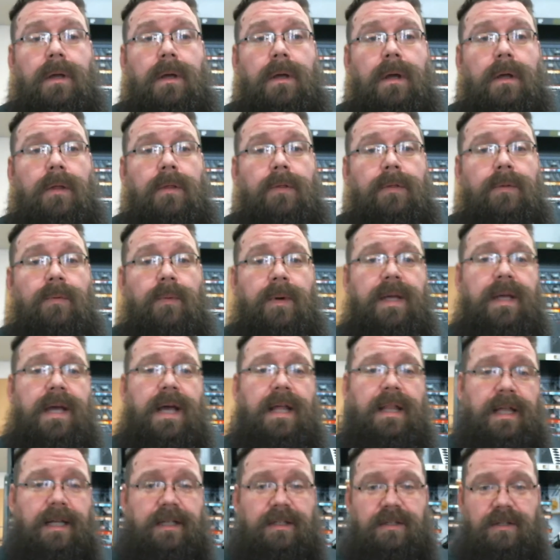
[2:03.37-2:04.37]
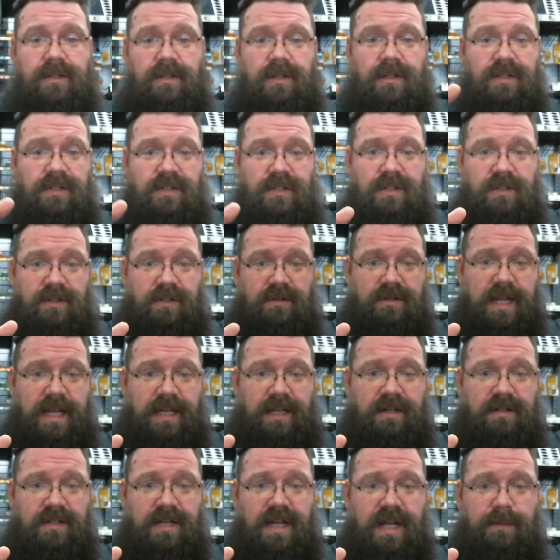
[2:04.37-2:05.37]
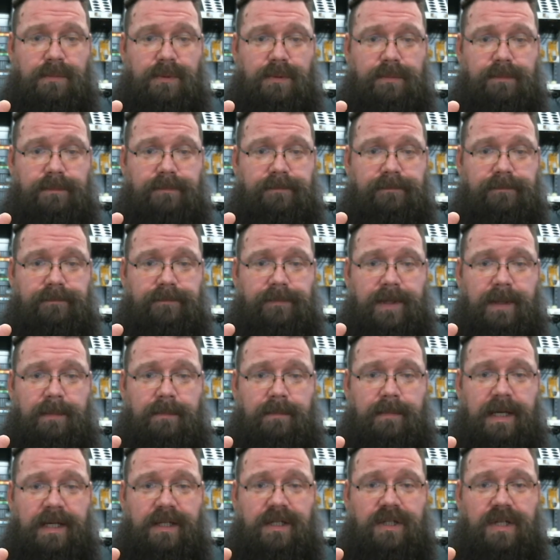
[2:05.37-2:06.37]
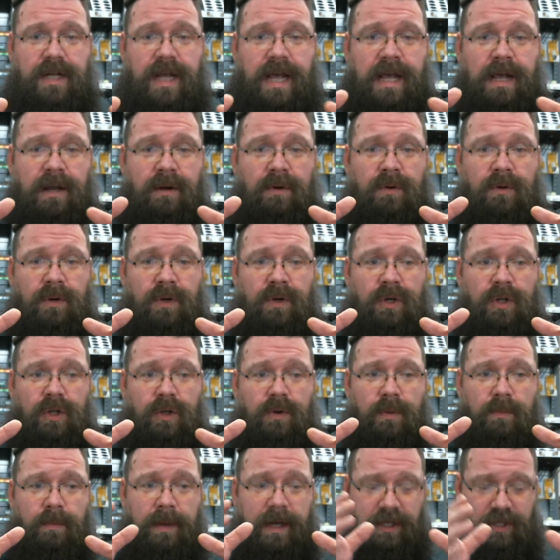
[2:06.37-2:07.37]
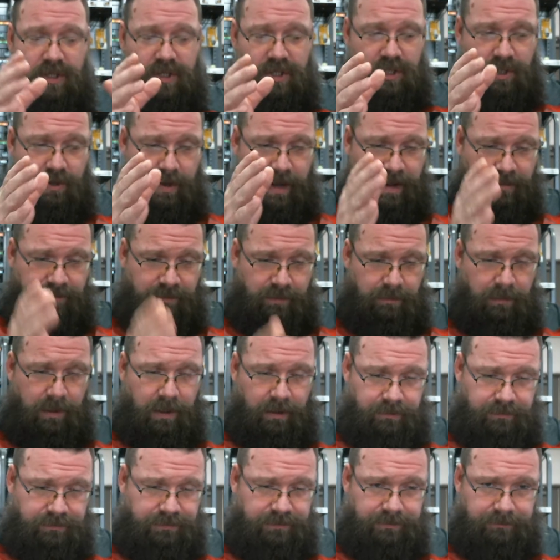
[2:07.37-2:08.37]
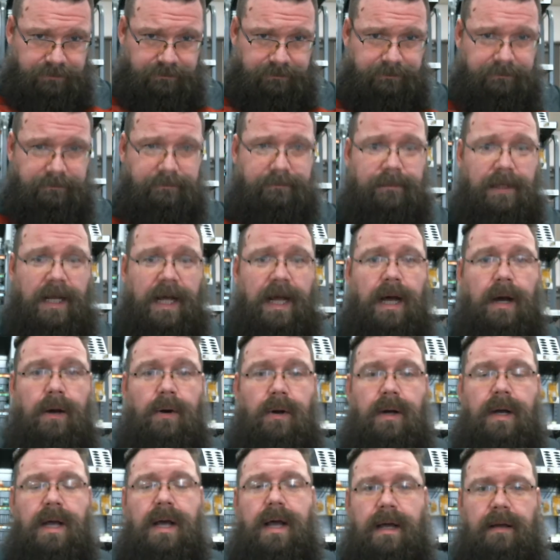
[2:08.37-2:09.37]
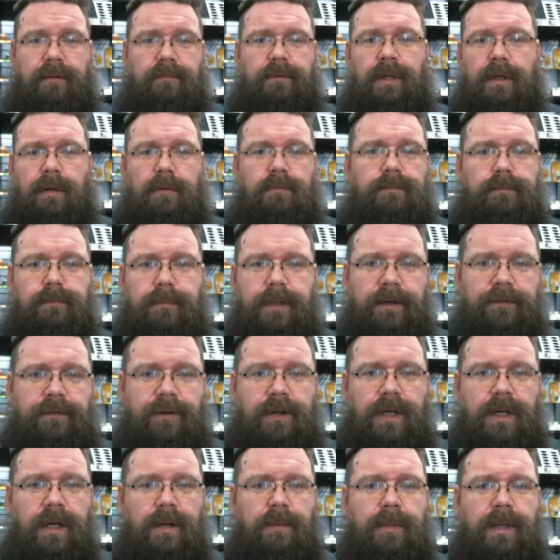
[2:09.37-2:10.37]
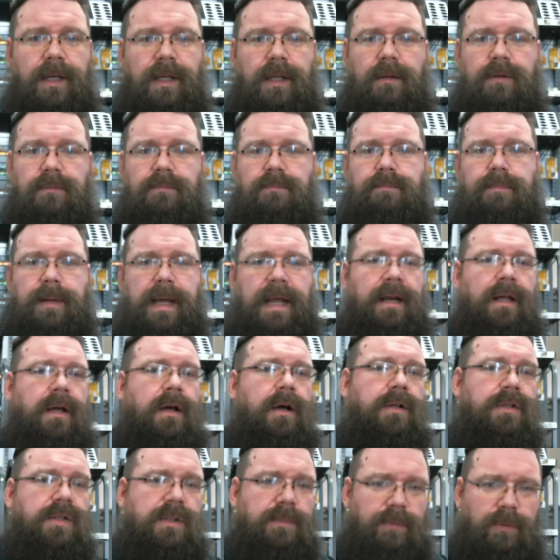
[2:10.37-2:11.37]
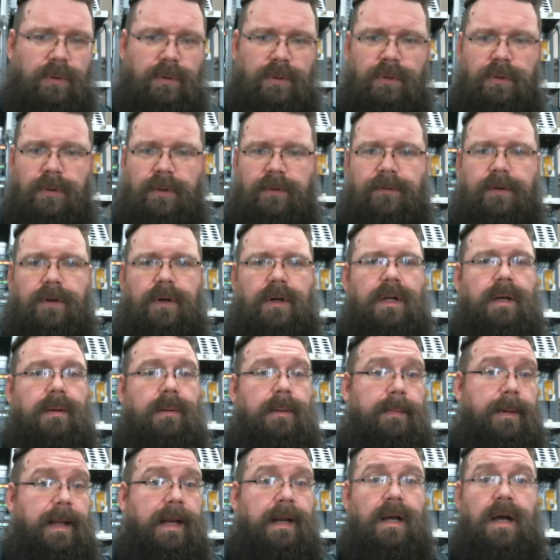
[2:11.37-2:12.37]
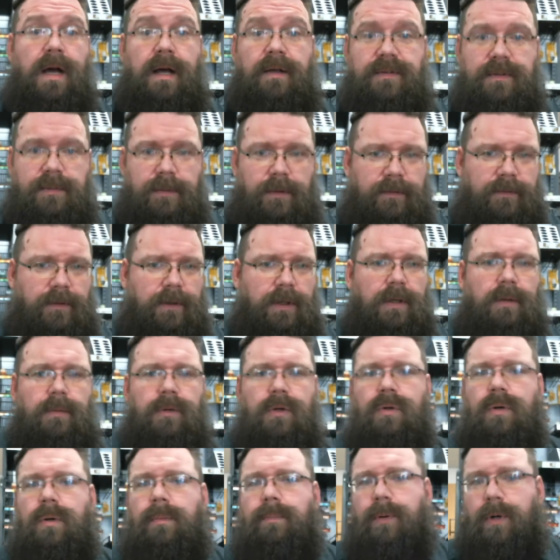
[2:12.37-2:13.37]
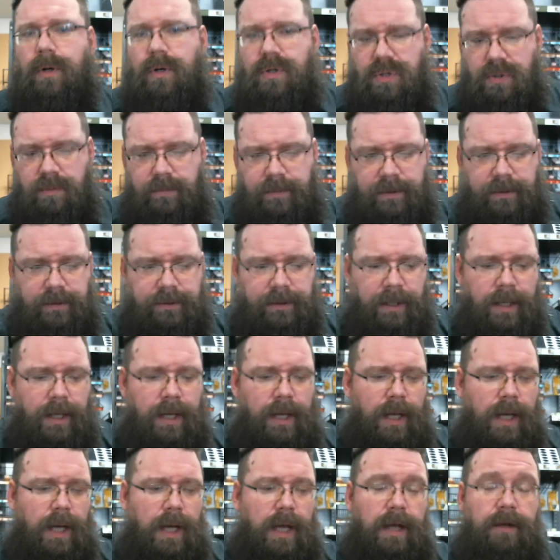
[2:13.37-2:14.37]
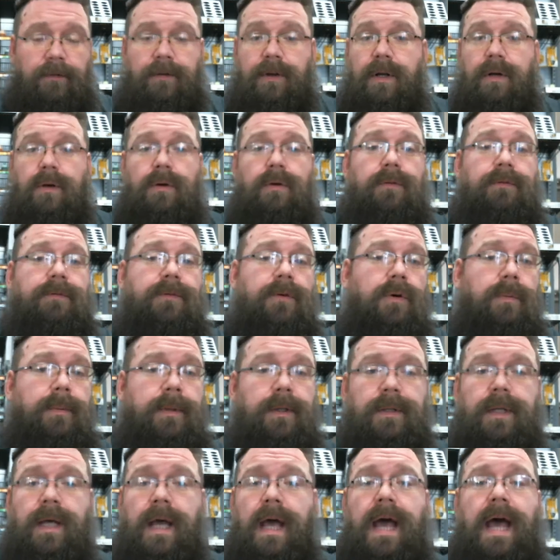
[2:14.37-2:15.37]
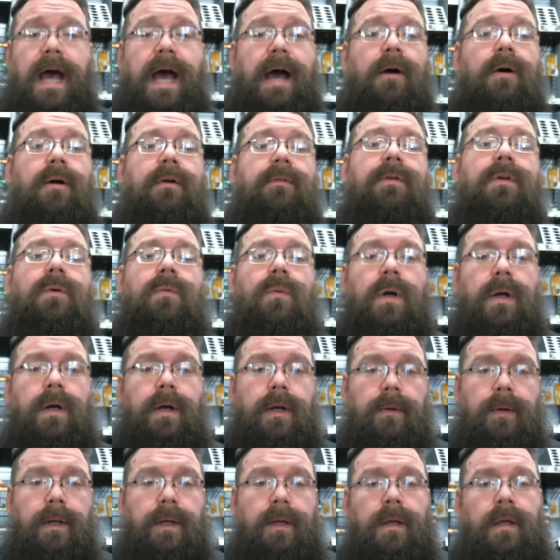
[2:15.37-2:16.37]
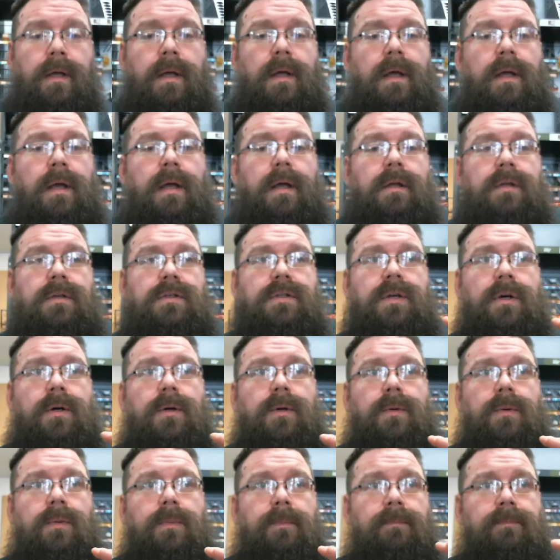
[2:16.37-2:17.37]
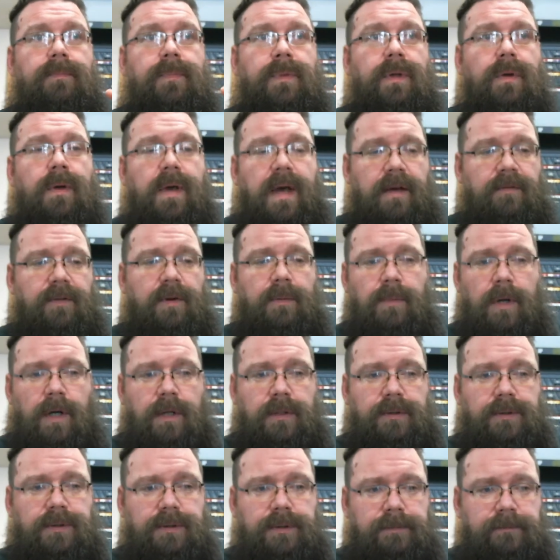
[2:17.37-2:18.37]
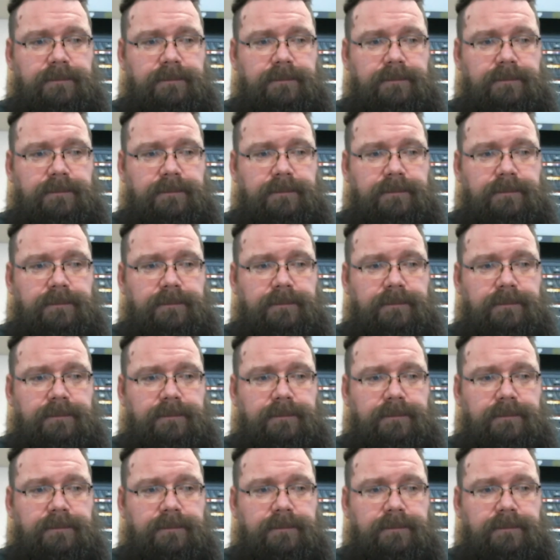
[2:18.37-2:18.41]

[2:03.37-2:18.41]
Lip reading: the way I like to do is take your table, make sure you have your models. How if you're going to be painting on sprue, if you're going to be painting off sprue, if you're going to do a partial build, if you're going to do a full build, however you want to do it. So you have your models.